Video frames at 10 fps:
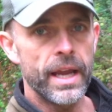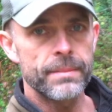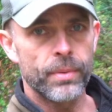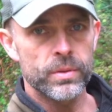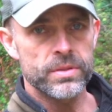
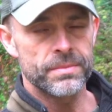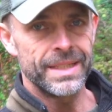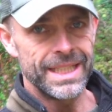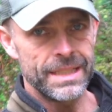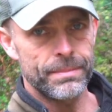had bought some
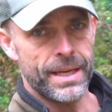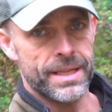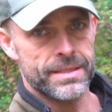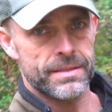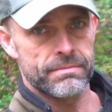heat
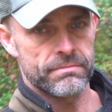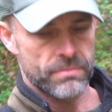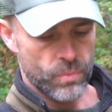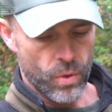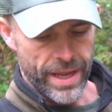pads,
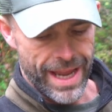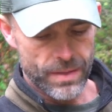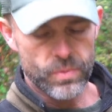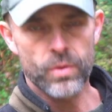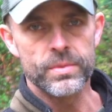
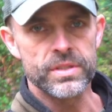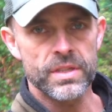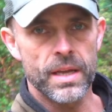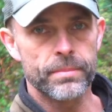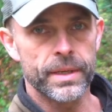hand warmers,
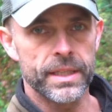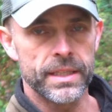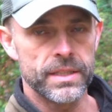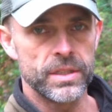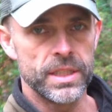but I
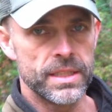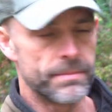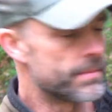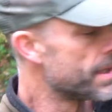didn't need them